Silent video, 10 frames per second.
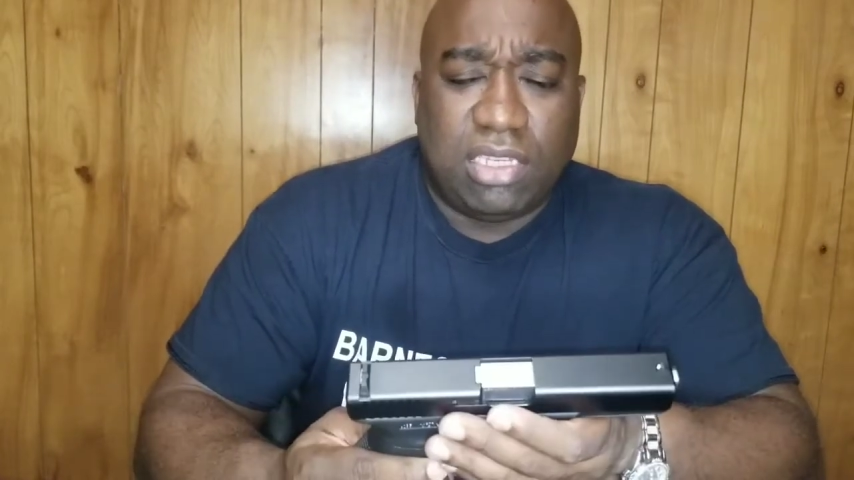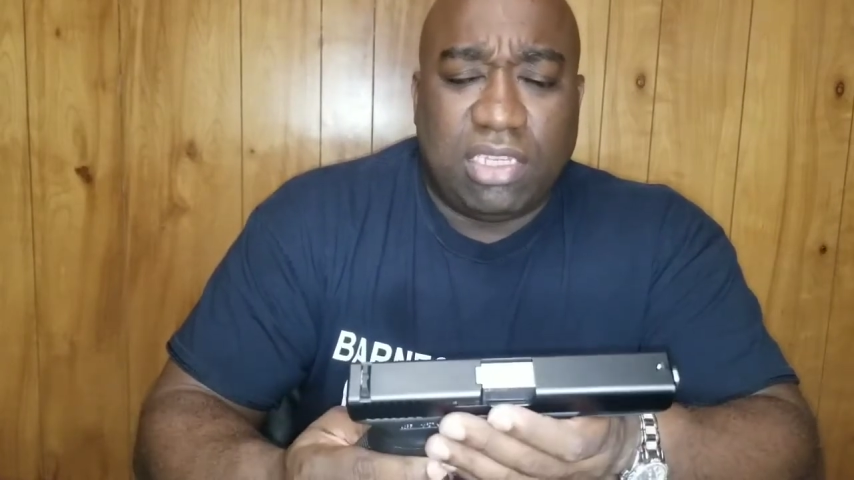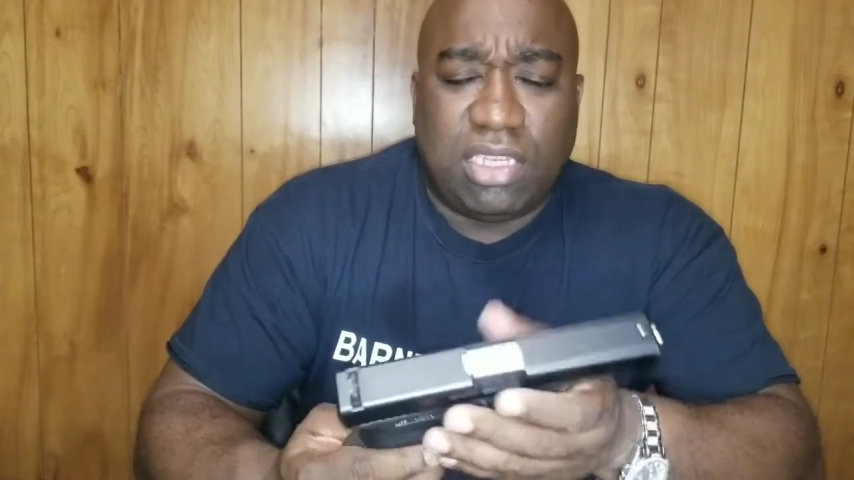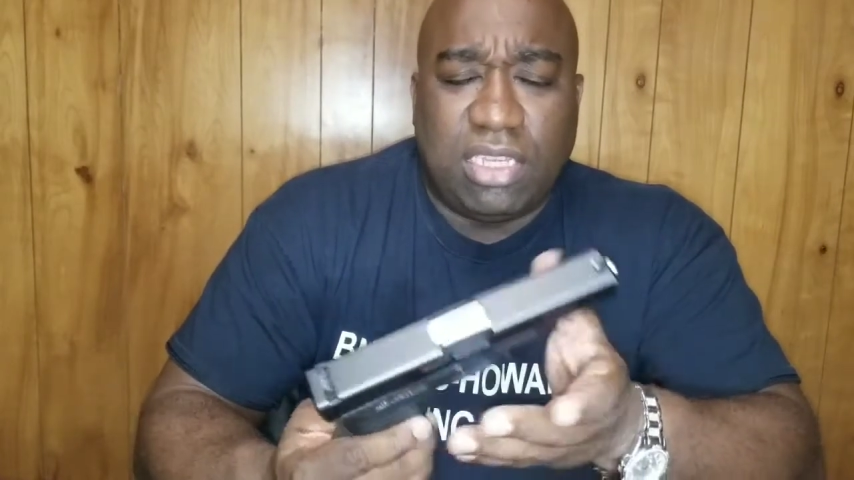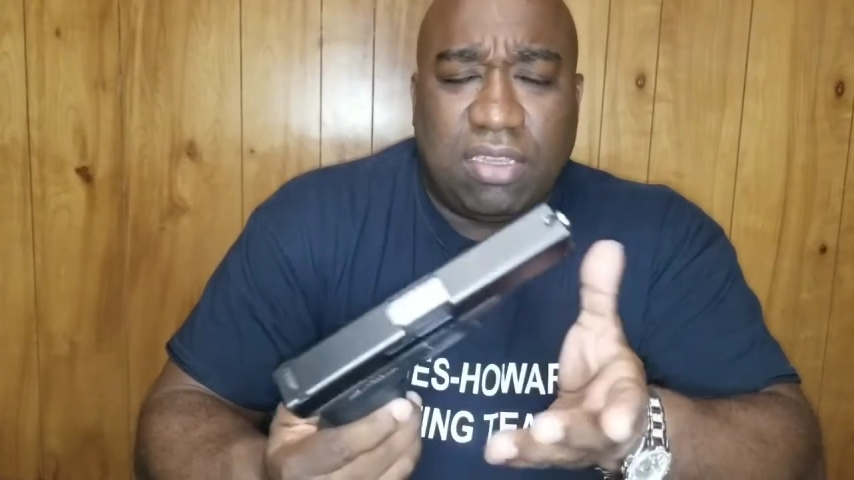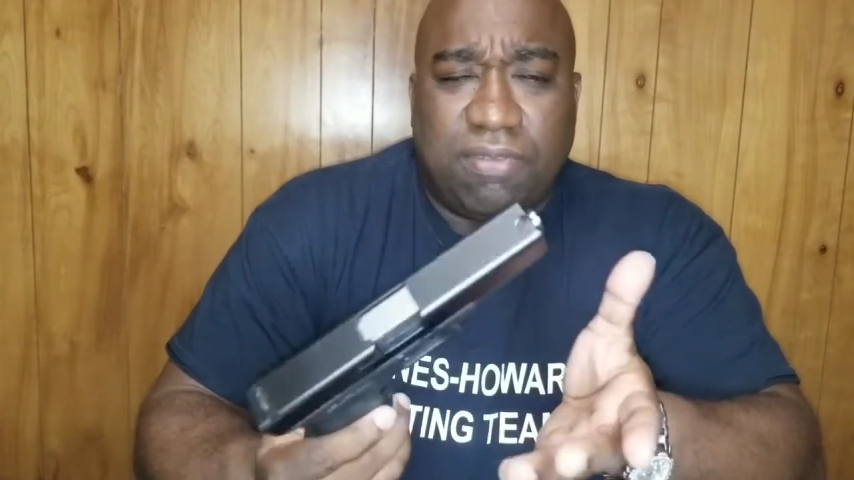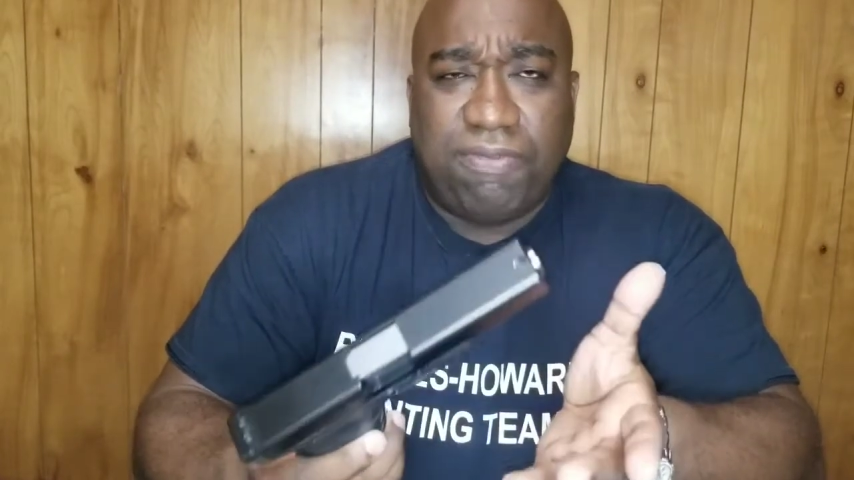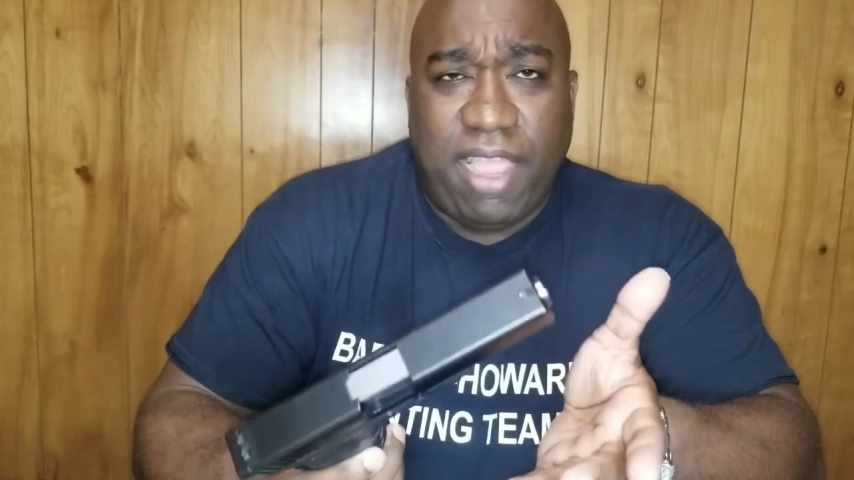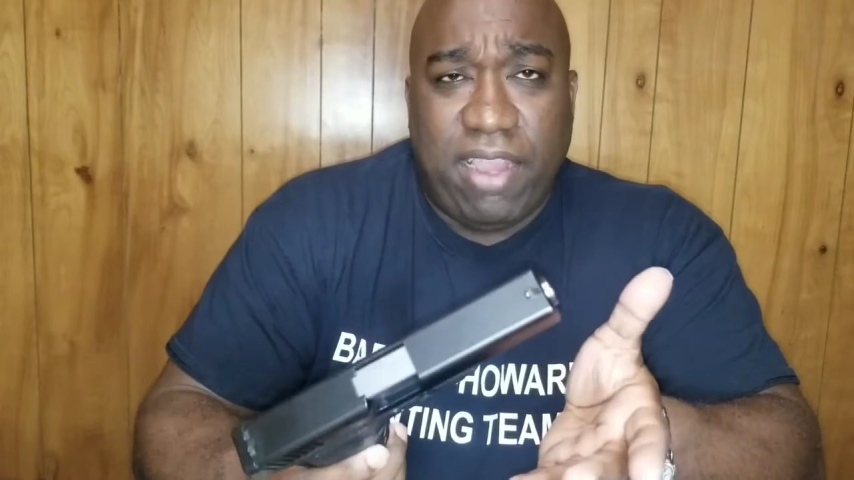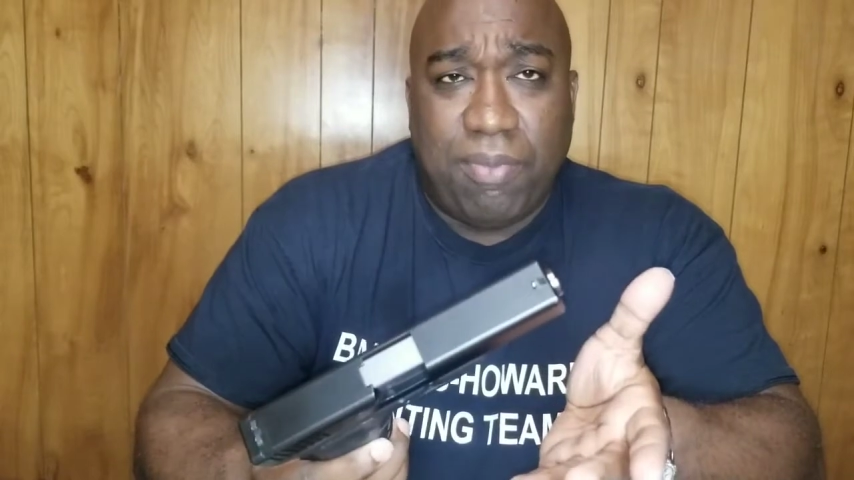the
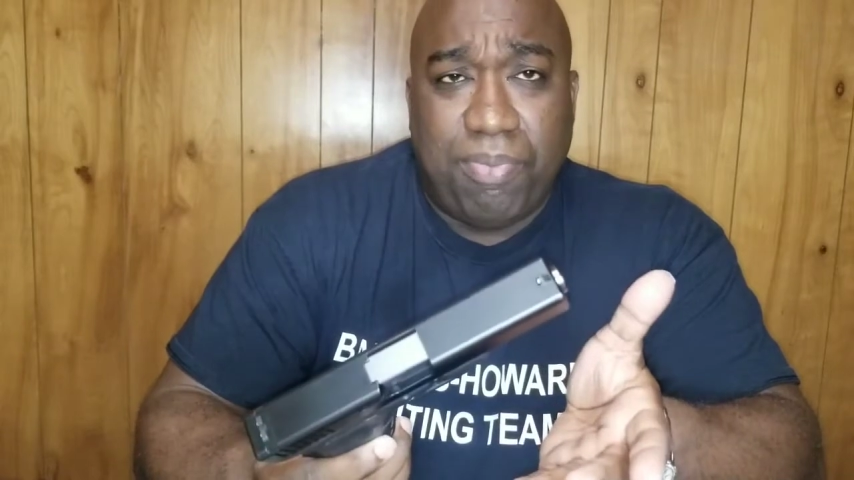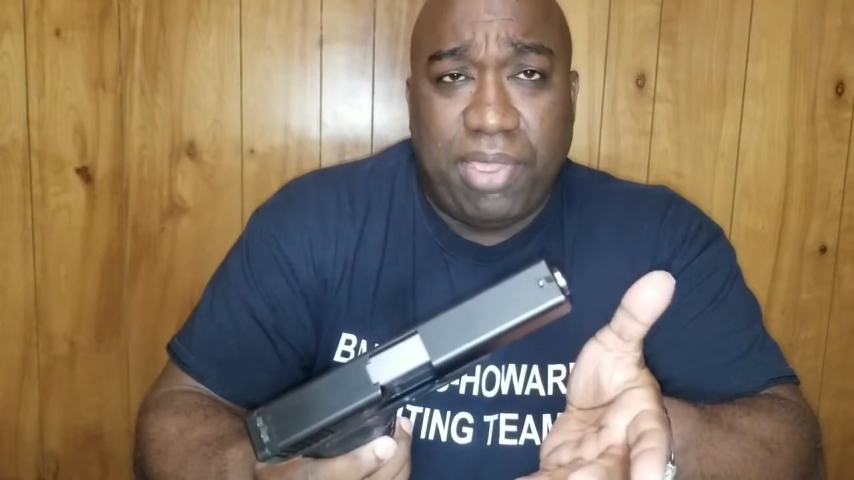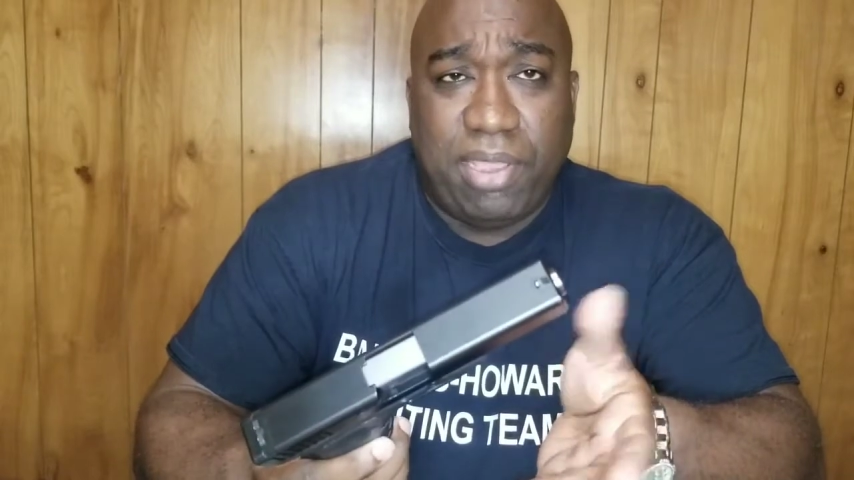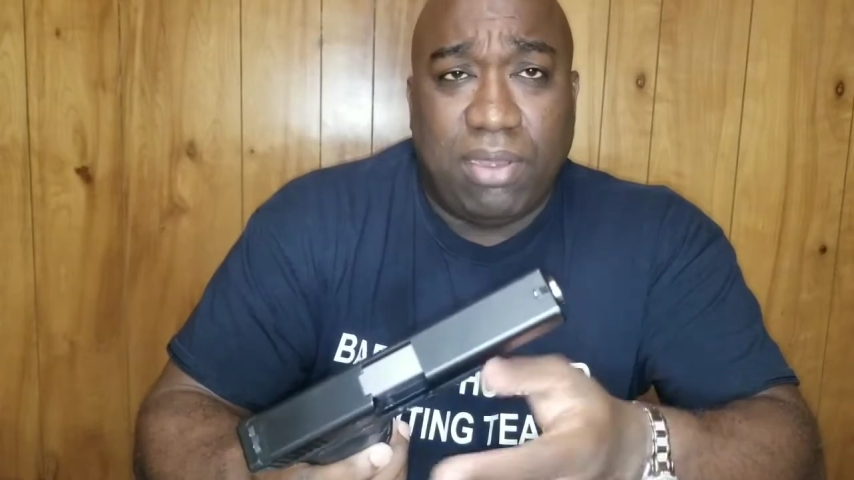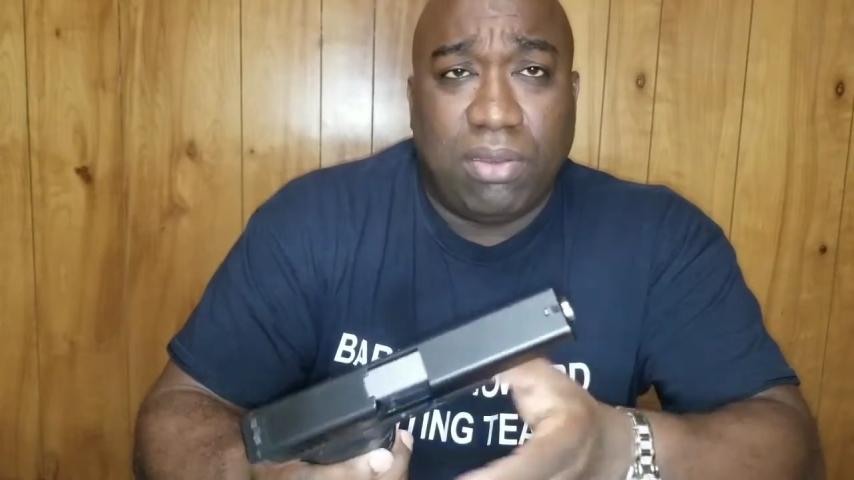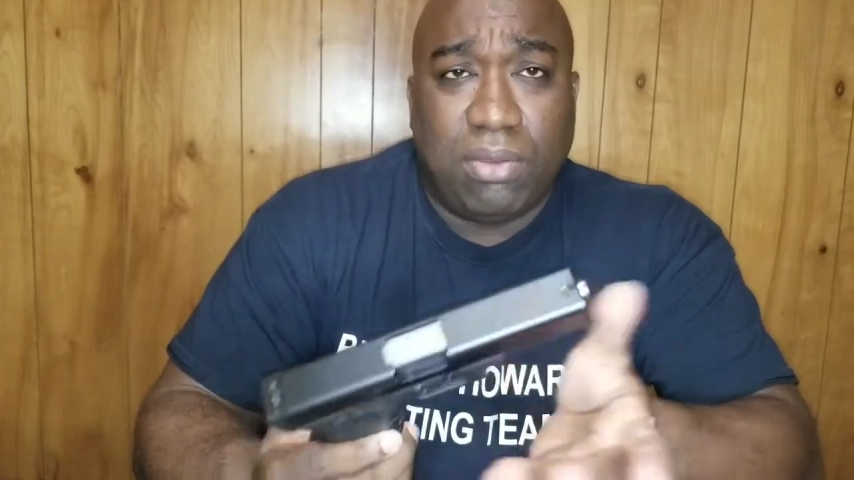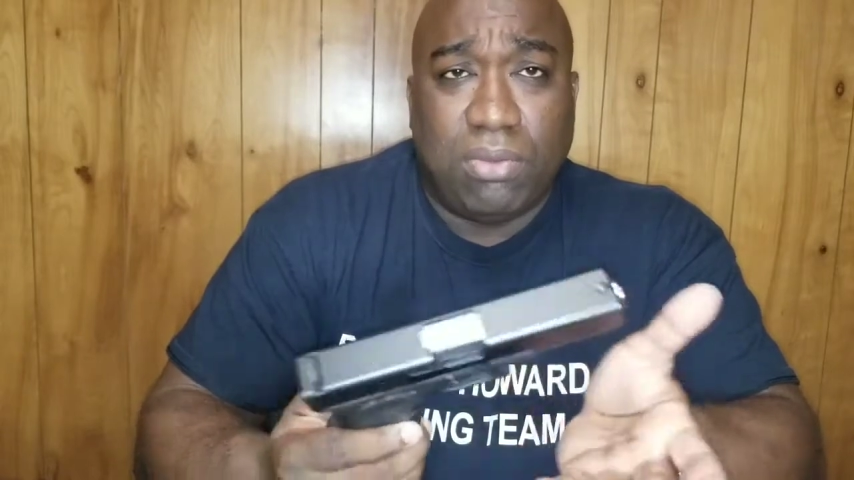firing pin